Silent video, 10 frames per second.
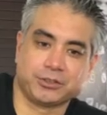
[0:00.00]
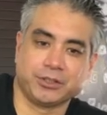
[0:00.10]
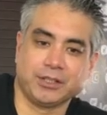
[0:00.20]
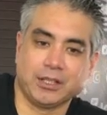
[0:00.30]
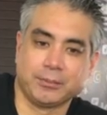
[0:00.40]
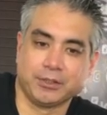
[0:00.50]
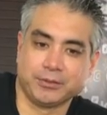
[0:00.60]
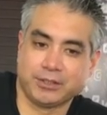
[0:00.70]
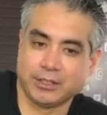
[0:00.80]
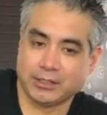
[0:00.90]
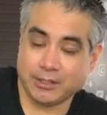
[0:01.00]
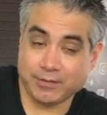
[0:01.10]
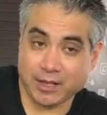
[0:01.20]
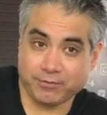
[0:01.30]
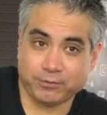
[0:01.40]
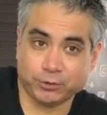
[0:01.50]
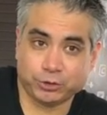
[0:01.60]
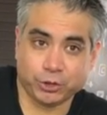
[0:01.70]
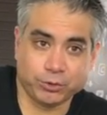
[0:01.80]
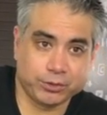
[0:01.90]
string, and I'm going to give that a full
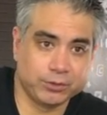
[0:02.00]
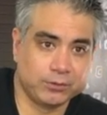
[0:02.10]
choke.